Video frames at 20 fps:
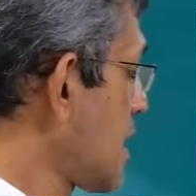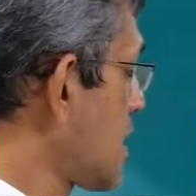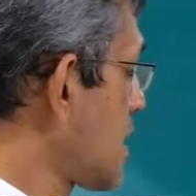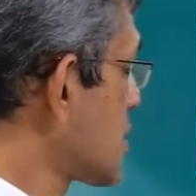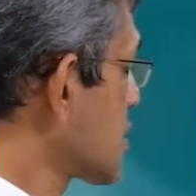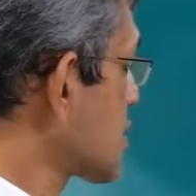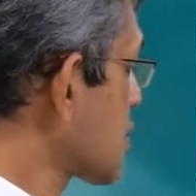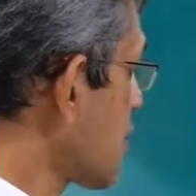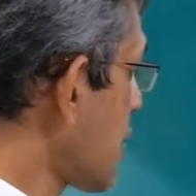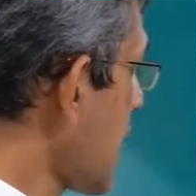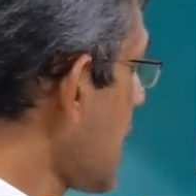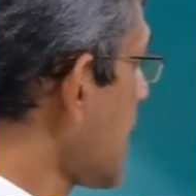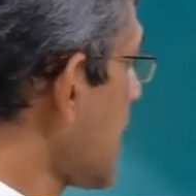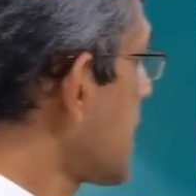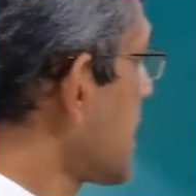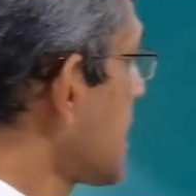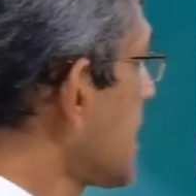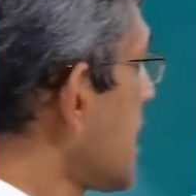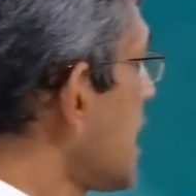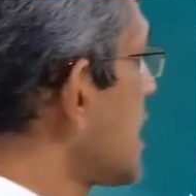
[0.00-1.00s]
So
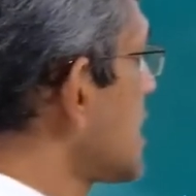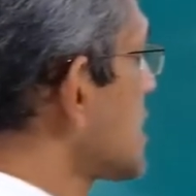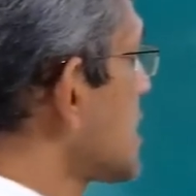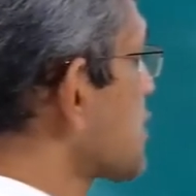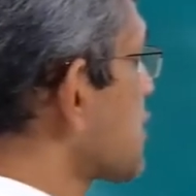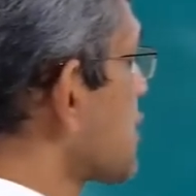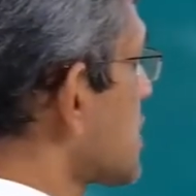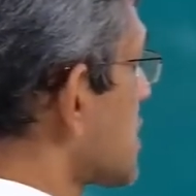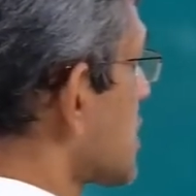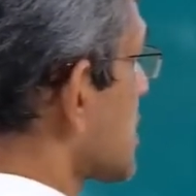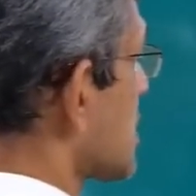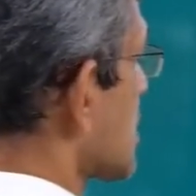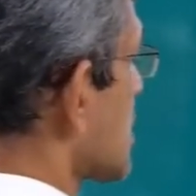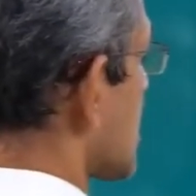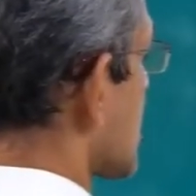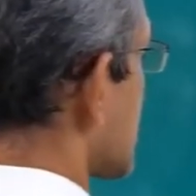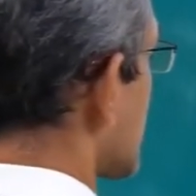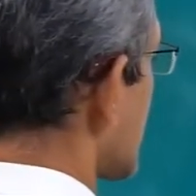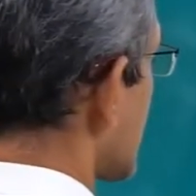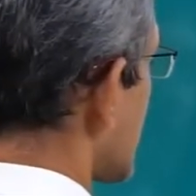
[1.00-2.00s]
n is what?
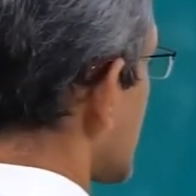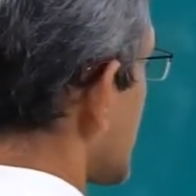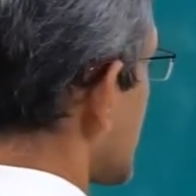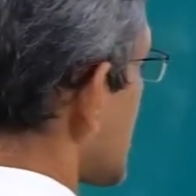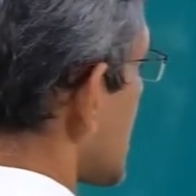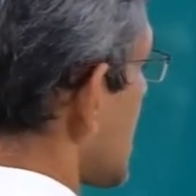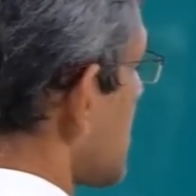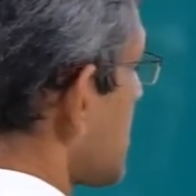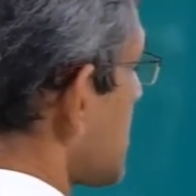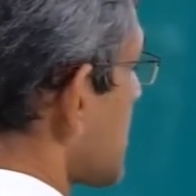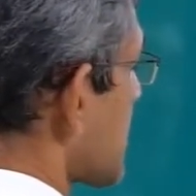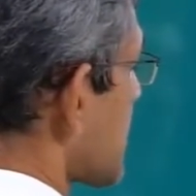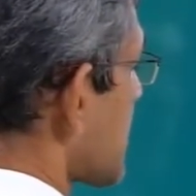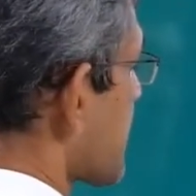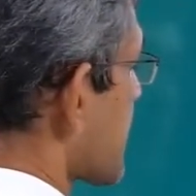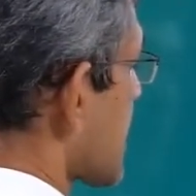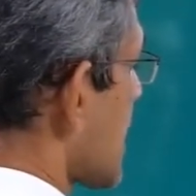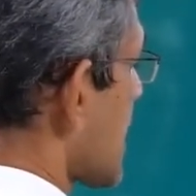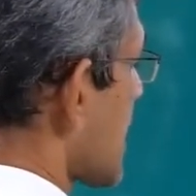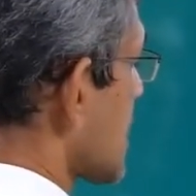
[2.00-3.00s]
Number of
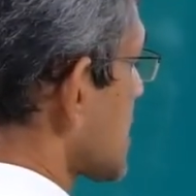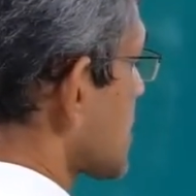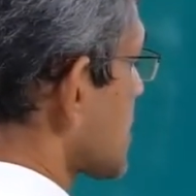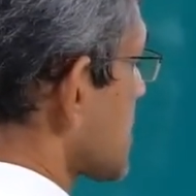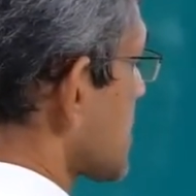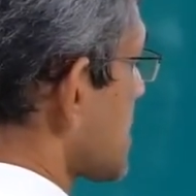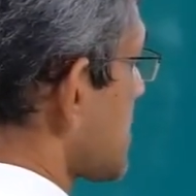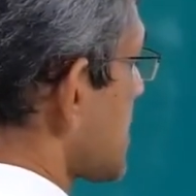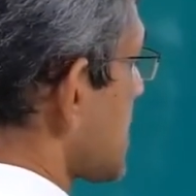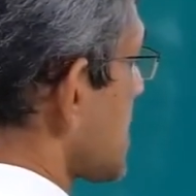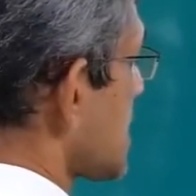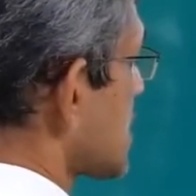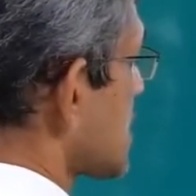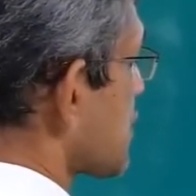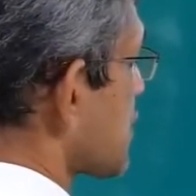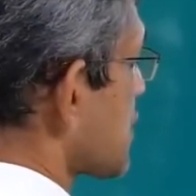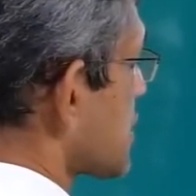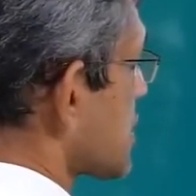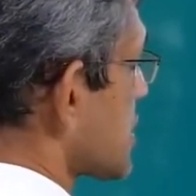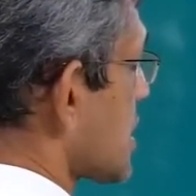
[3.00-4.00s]
triangles on the base
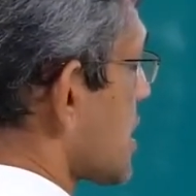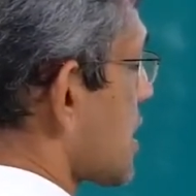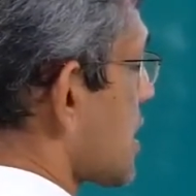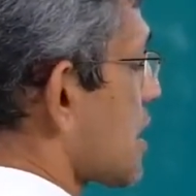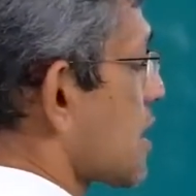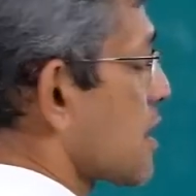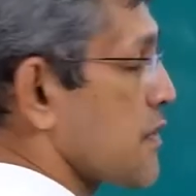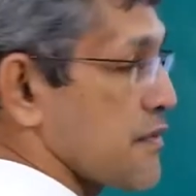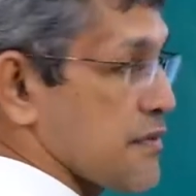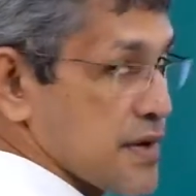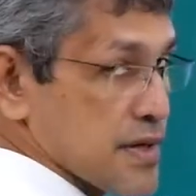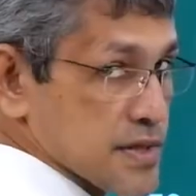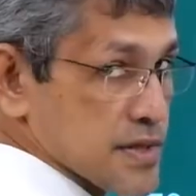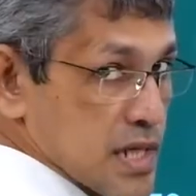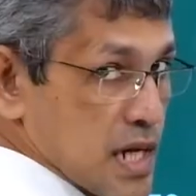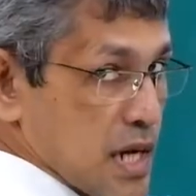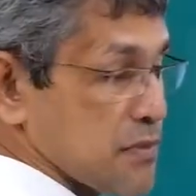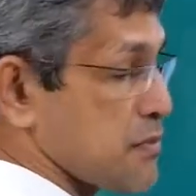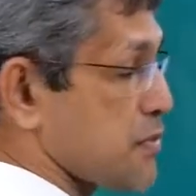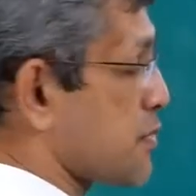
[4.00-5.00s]
which are
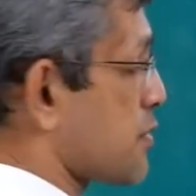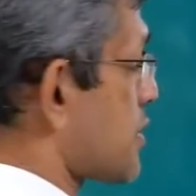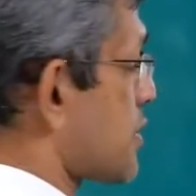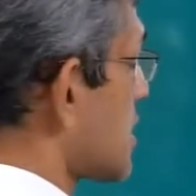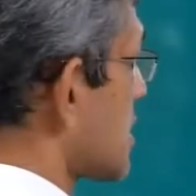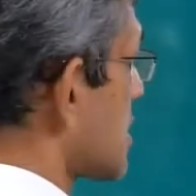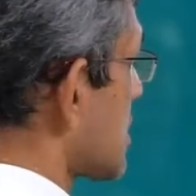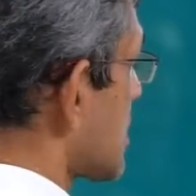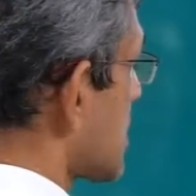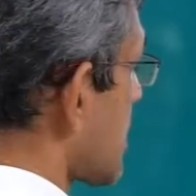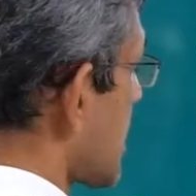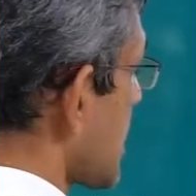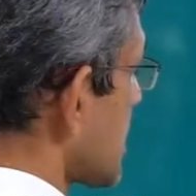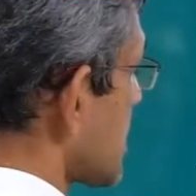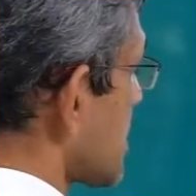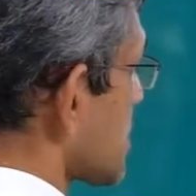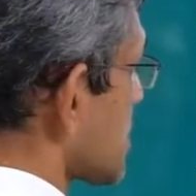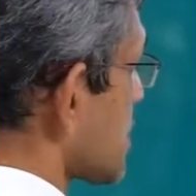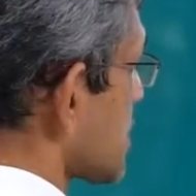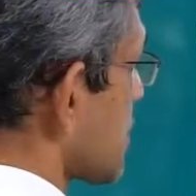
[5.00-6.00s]
facing upward,
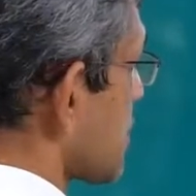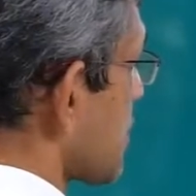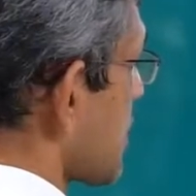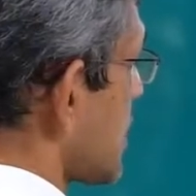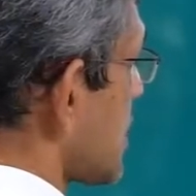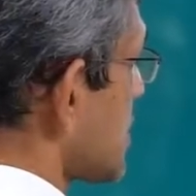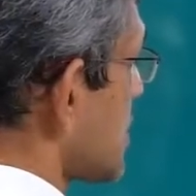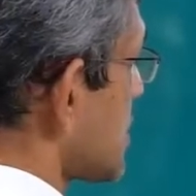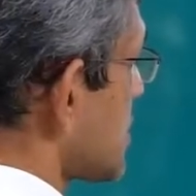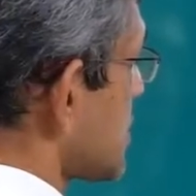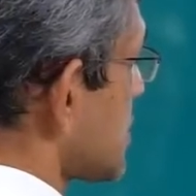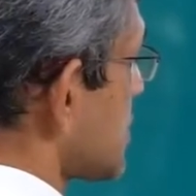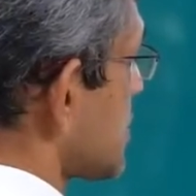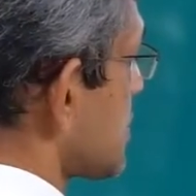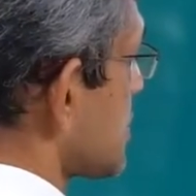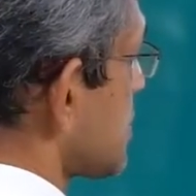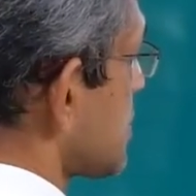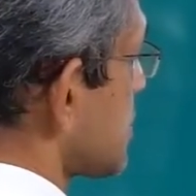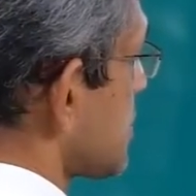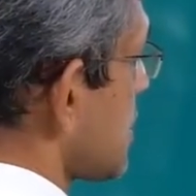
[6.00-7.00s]
right? So 1,
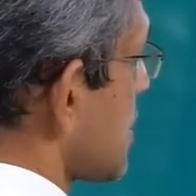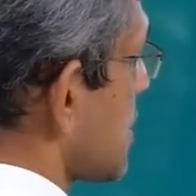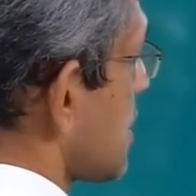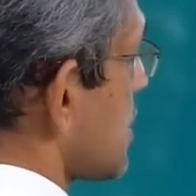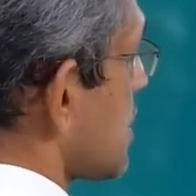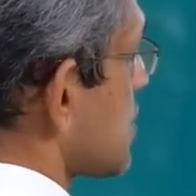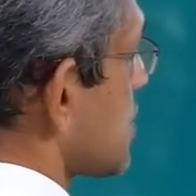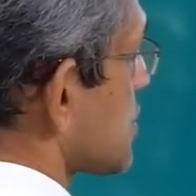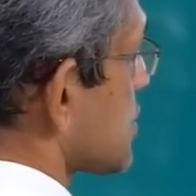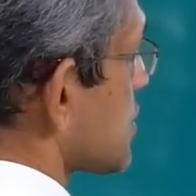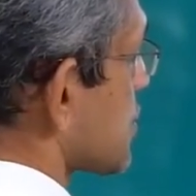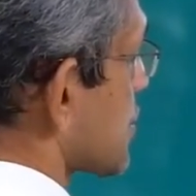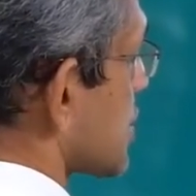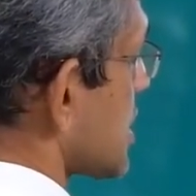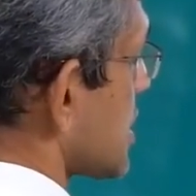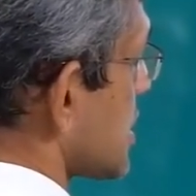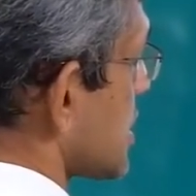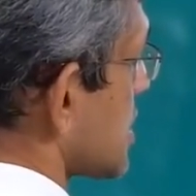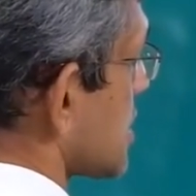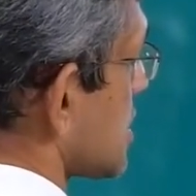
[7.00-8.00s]
2,
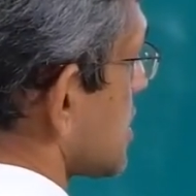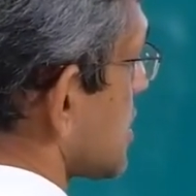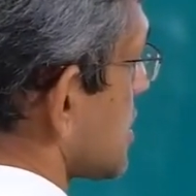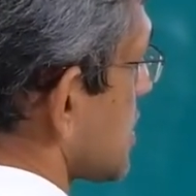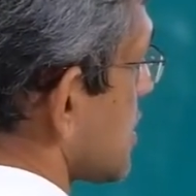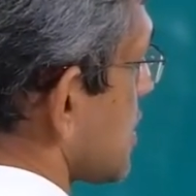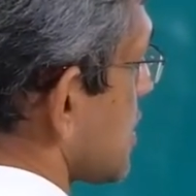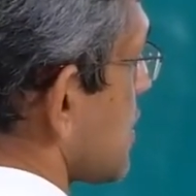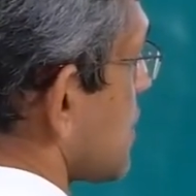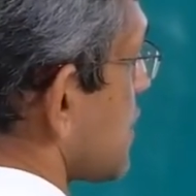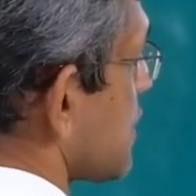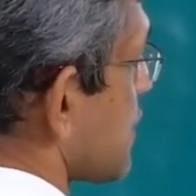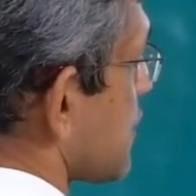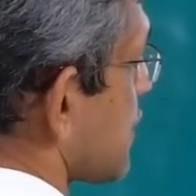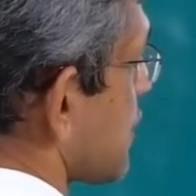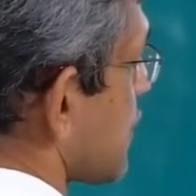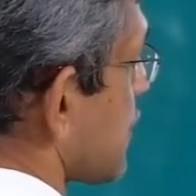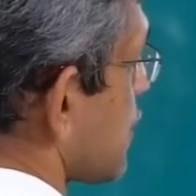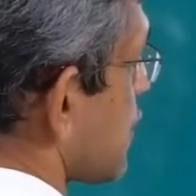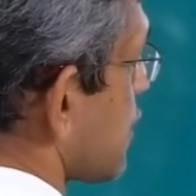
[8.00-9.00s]
3,
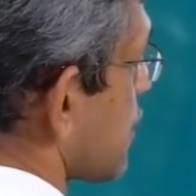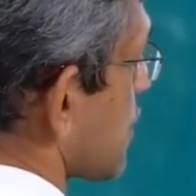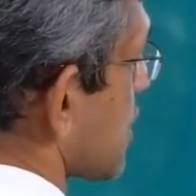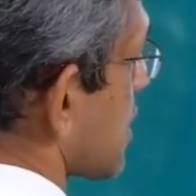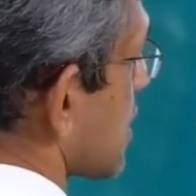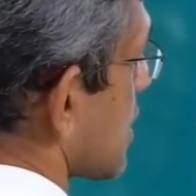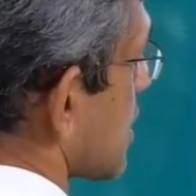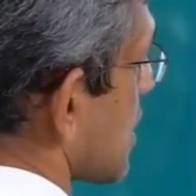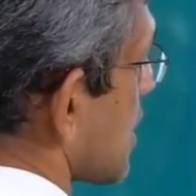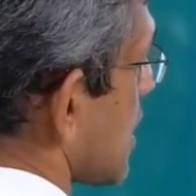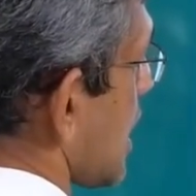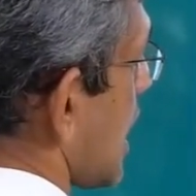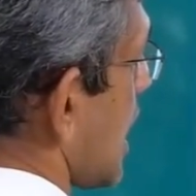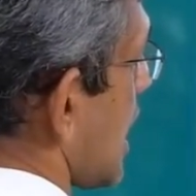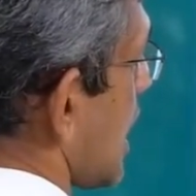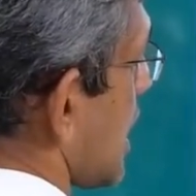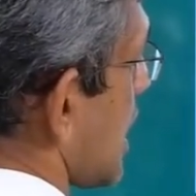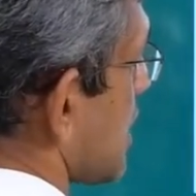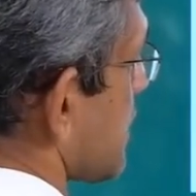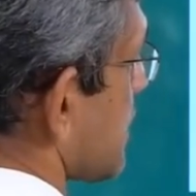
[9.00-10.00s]
4
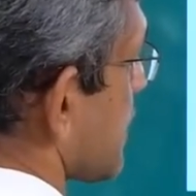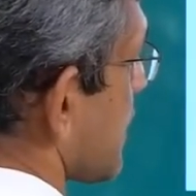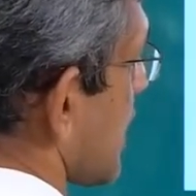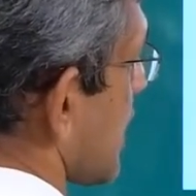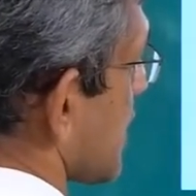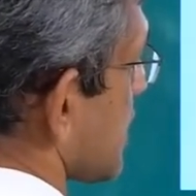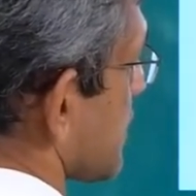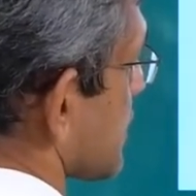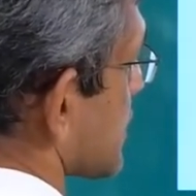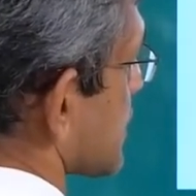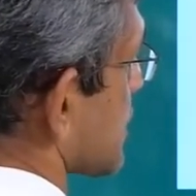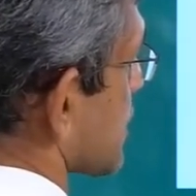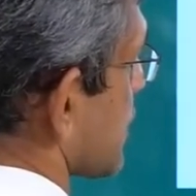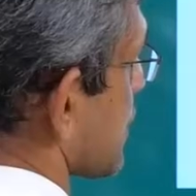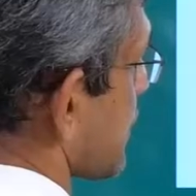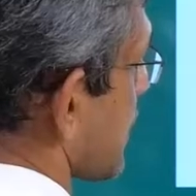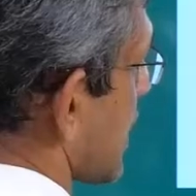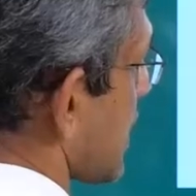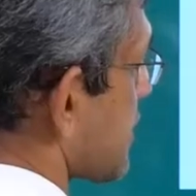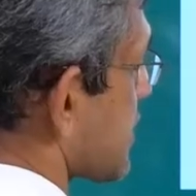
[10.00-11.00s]
and 5. So
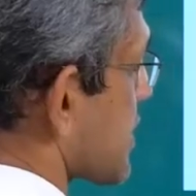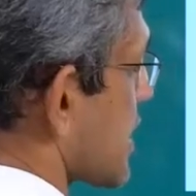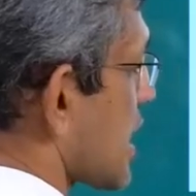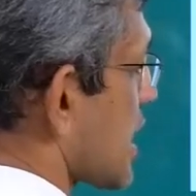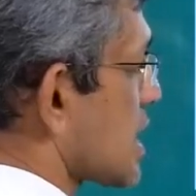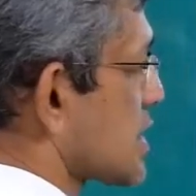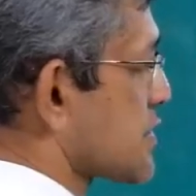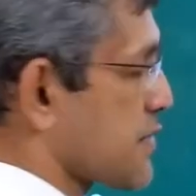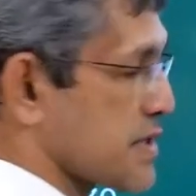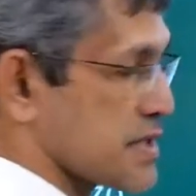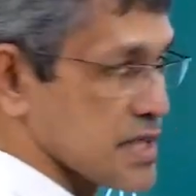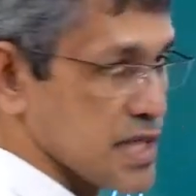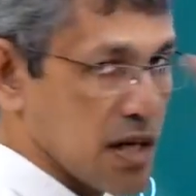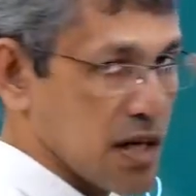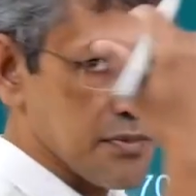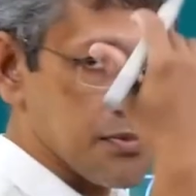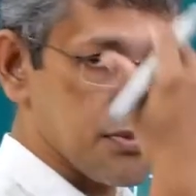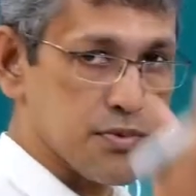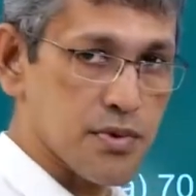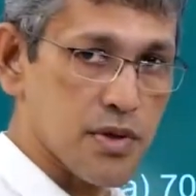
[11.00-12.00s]
5 triangles facing
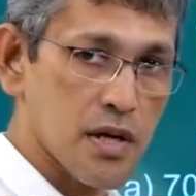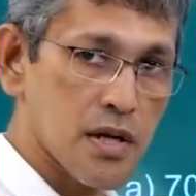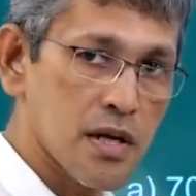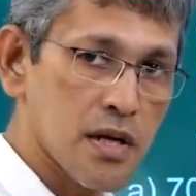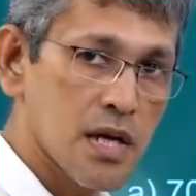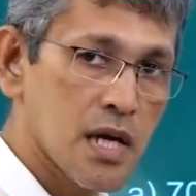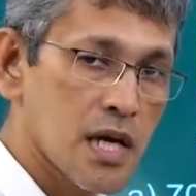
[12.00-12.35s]
upward.